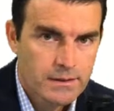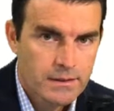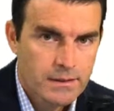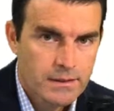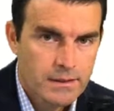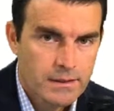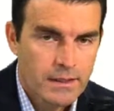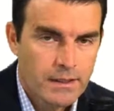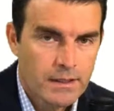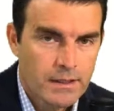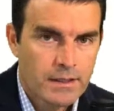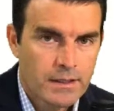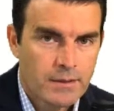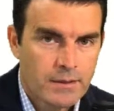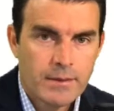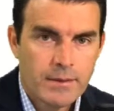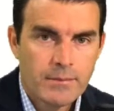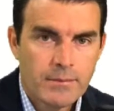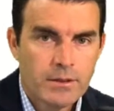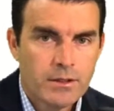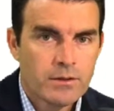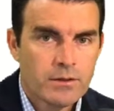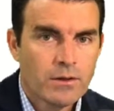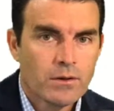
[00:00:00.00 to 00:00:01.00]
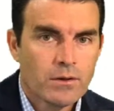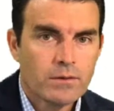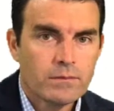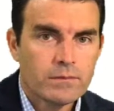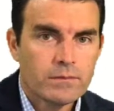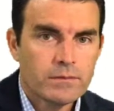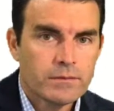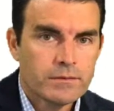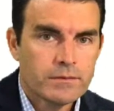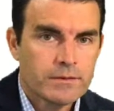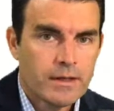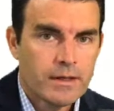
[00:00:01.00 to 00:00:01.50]
And maybe
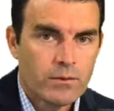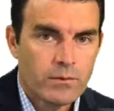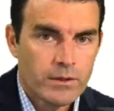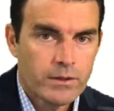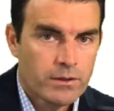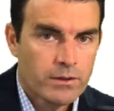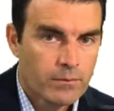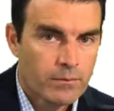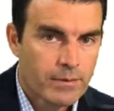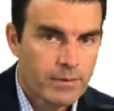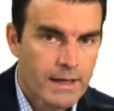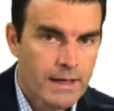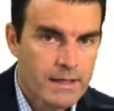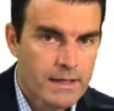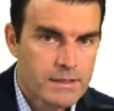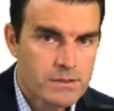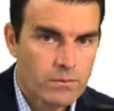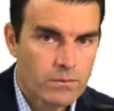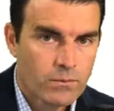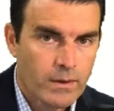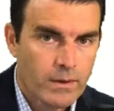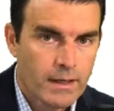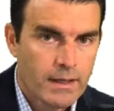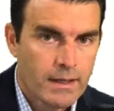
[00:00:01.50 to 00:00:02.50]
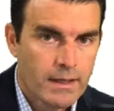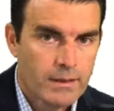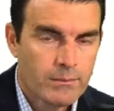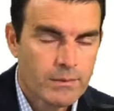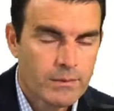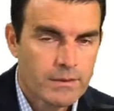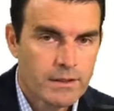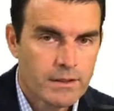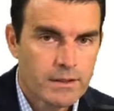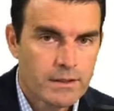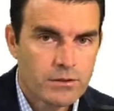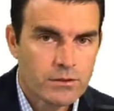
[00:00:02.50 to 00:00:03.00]
it's not where you don't pass away,
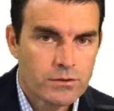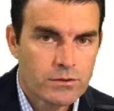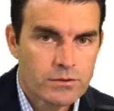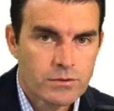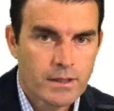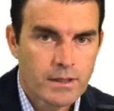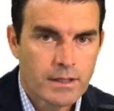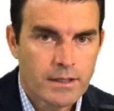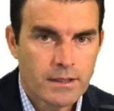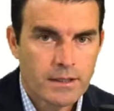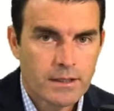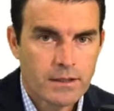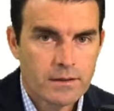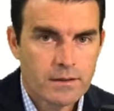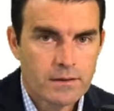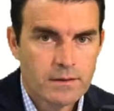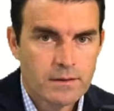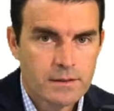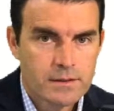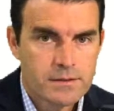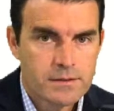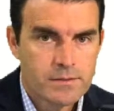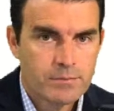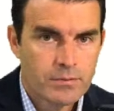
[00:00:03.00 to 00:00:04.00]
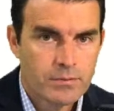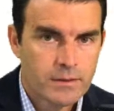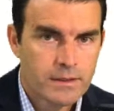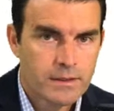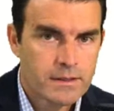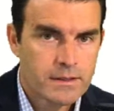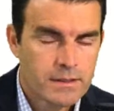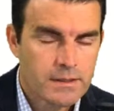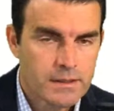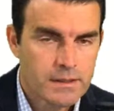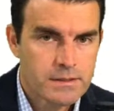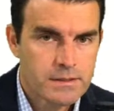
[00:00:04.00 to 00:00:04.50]
but then it's a pretty
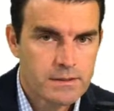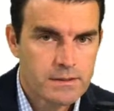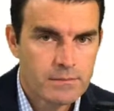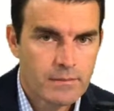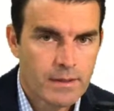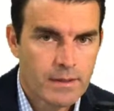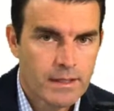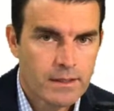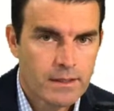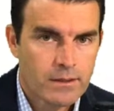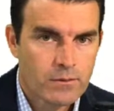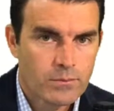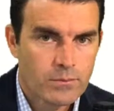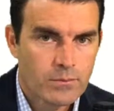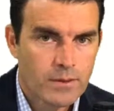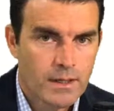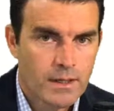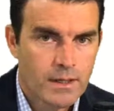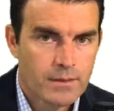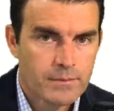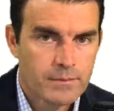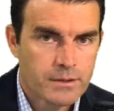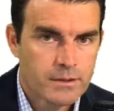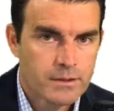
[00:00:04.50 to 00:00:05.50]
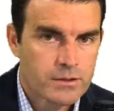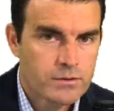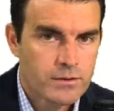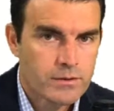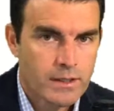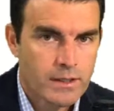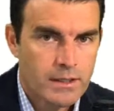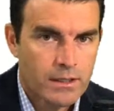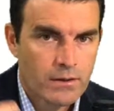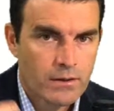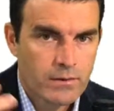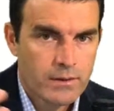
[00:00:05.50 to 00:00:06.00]
decent medical problem. Then you
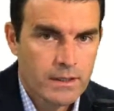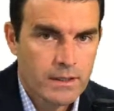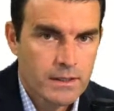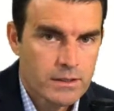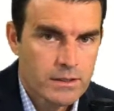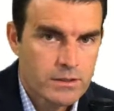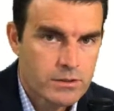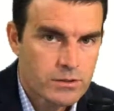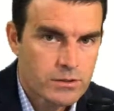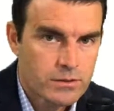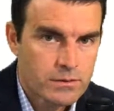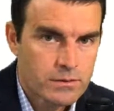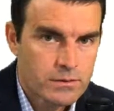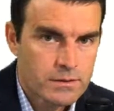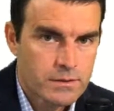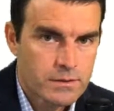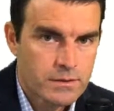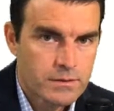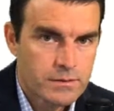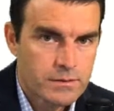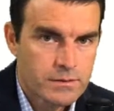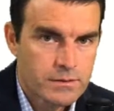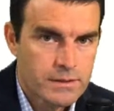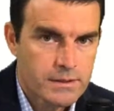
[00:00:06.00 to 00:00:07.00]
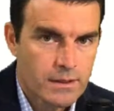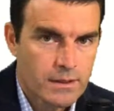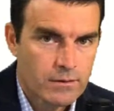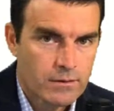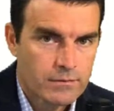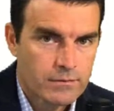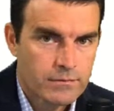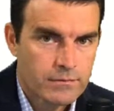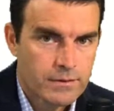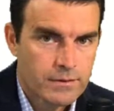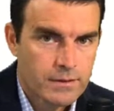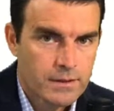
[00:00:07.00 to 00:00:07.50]
try to go get insurance on
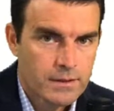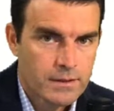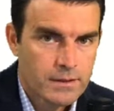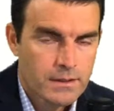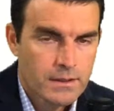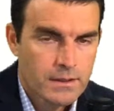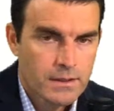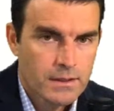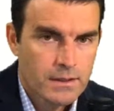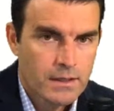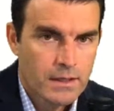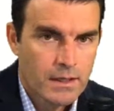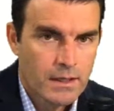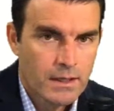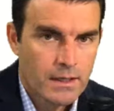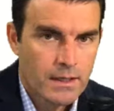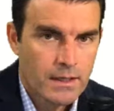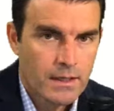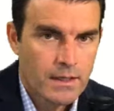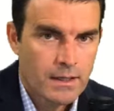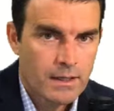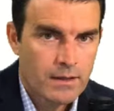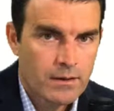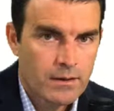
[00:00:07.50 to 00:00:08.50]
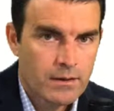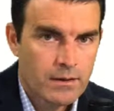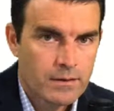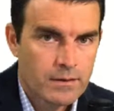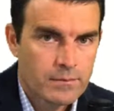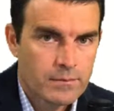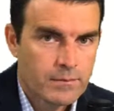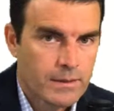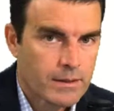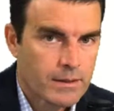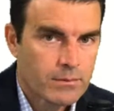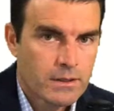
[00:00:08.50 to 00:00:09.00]
yourself.
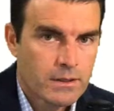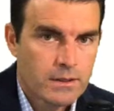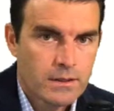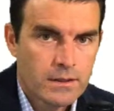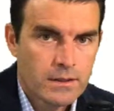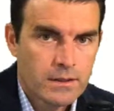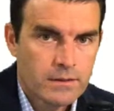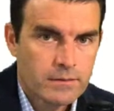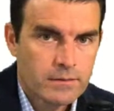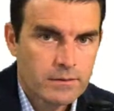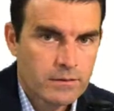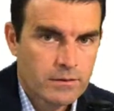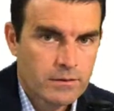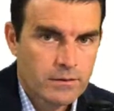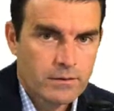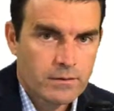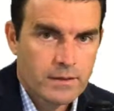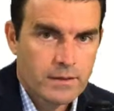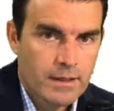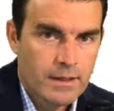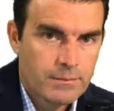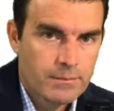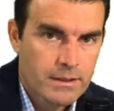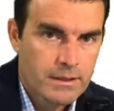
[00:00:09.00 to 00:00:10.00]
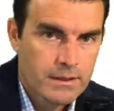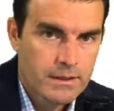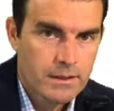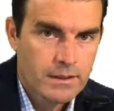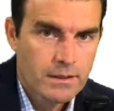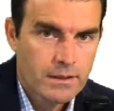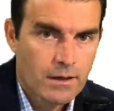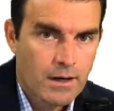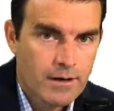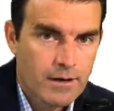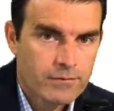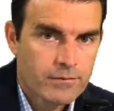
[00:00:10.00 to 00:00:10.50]
Maybe your company
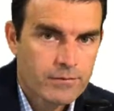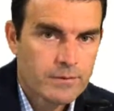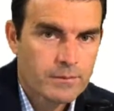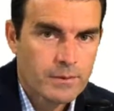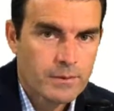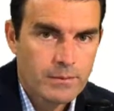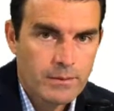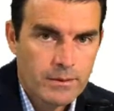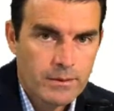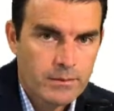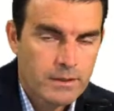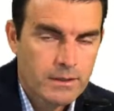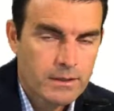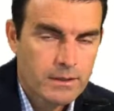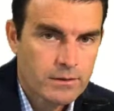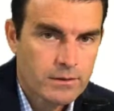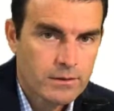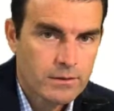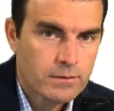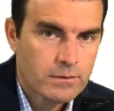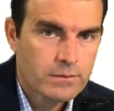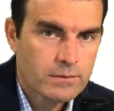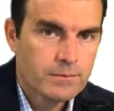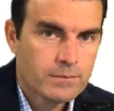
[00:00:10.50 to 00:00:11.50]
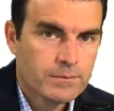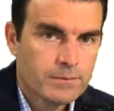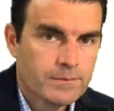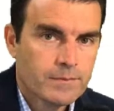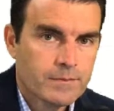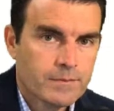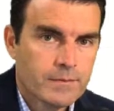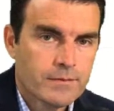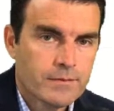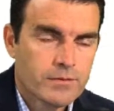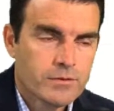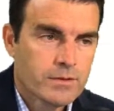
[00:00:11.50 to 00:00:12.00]
doesn't offer it, but maybe they do.
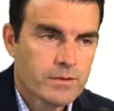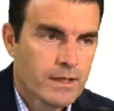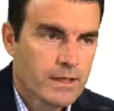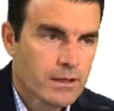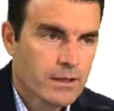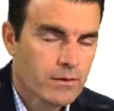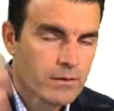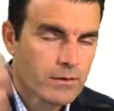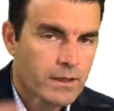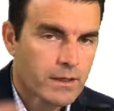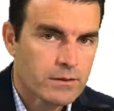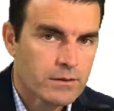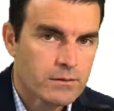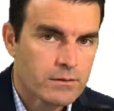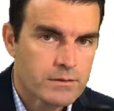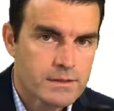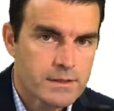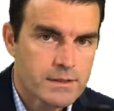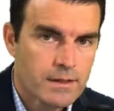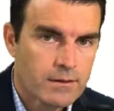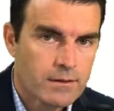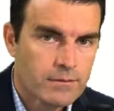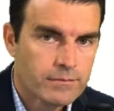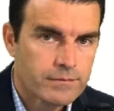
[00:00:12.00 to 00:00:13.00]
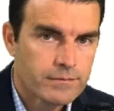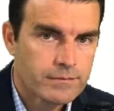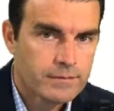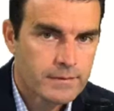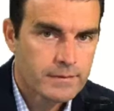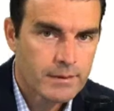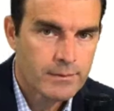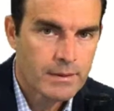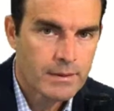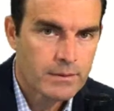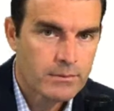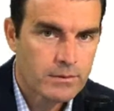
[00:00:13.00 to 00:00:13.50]
But if you try to go get it yourself,
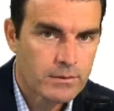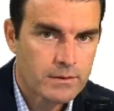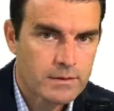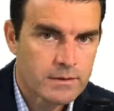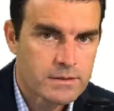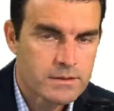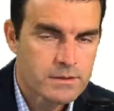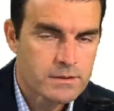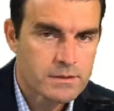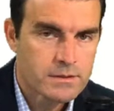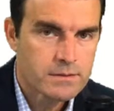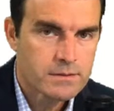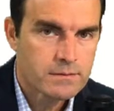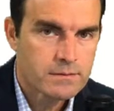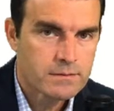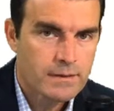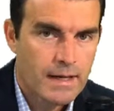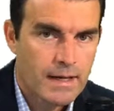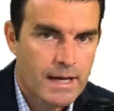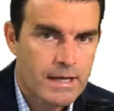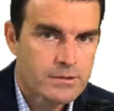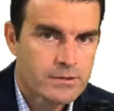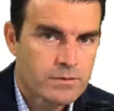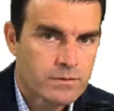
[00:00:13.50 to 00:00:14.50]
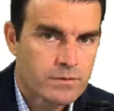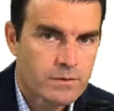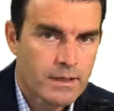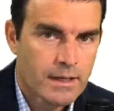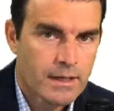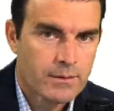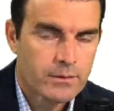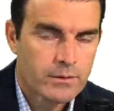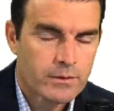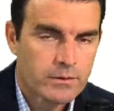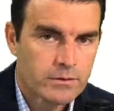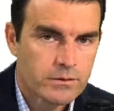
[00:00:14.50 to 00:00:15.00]
then maybe it's just
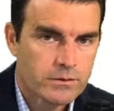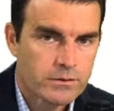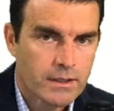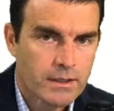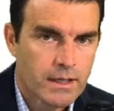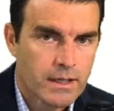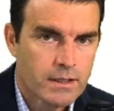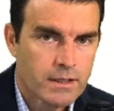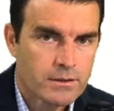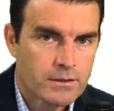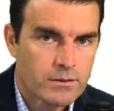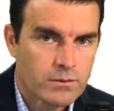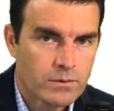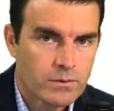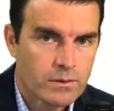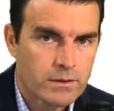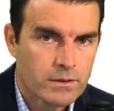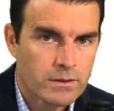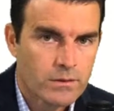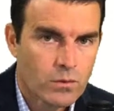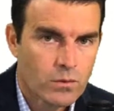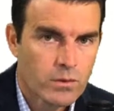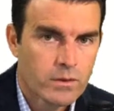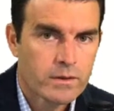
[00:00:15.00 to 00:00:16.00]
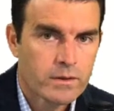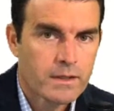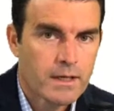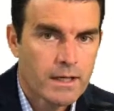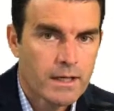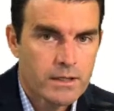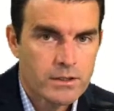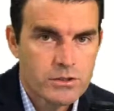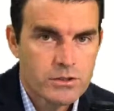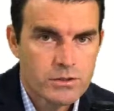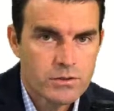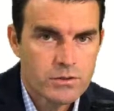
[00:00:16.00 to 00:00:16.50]
astronomical and you can't do it, or you're
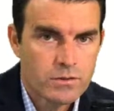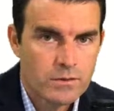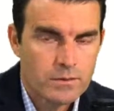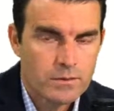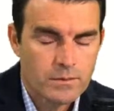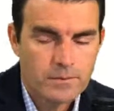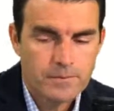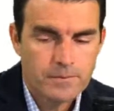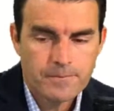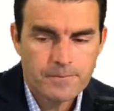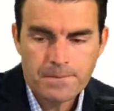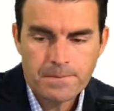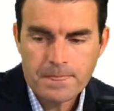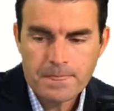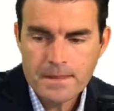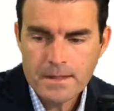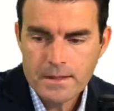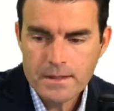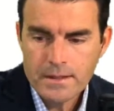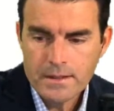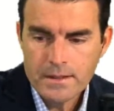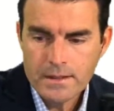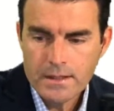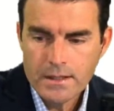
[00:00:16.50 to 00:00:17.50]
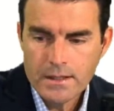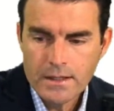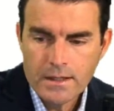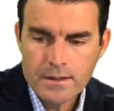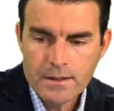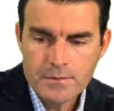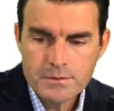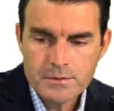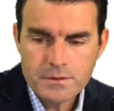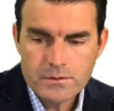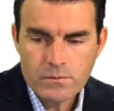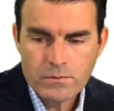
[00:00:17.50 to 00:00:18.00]
not insurable.
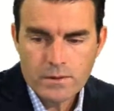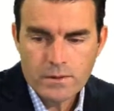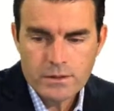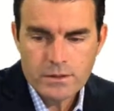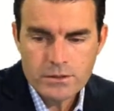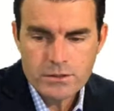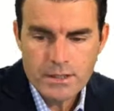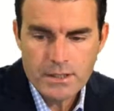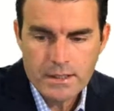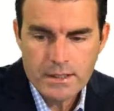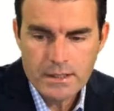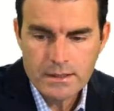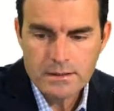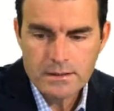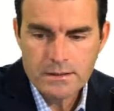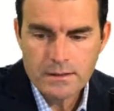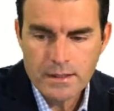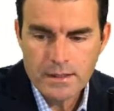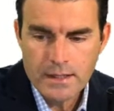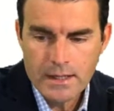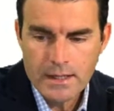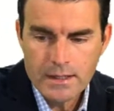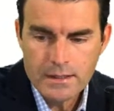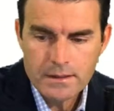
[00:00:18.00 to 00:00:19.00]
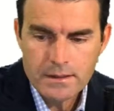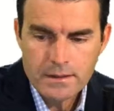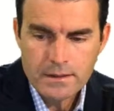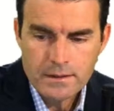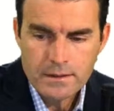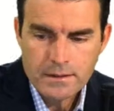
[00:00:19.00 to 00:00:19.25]
So you want to check into that.